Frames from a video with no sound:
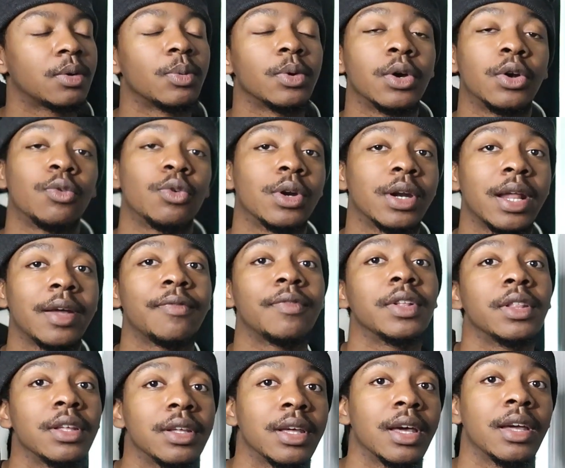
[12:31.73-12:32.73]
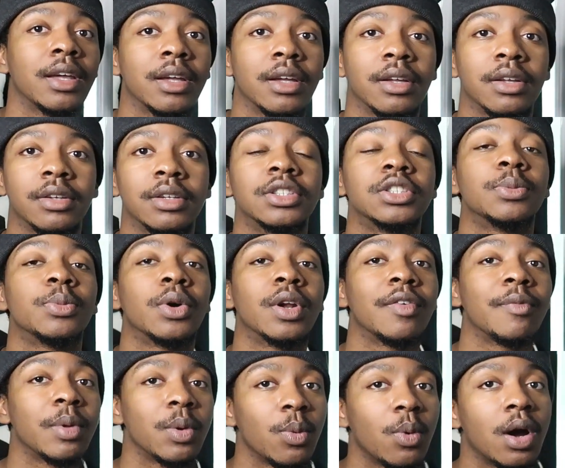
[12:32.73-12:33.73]
be on the road at 50K. It's your
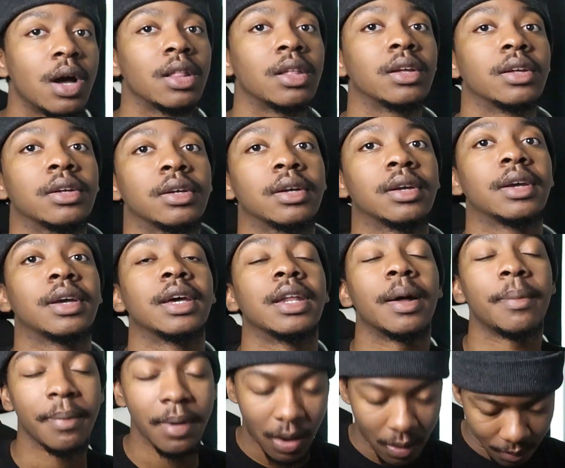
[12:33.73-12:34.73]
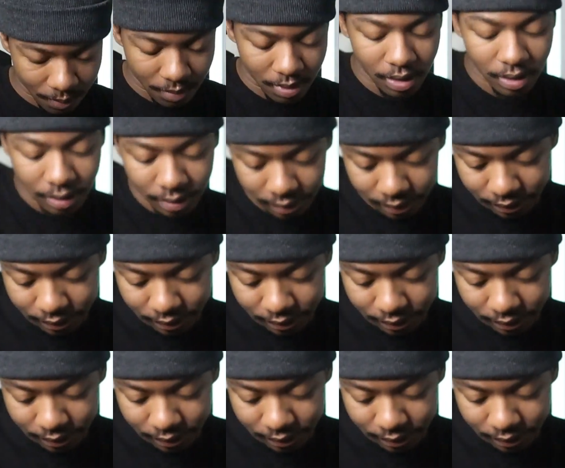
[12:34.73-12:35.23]
boy, DavidBWylin. And I'm out, bro.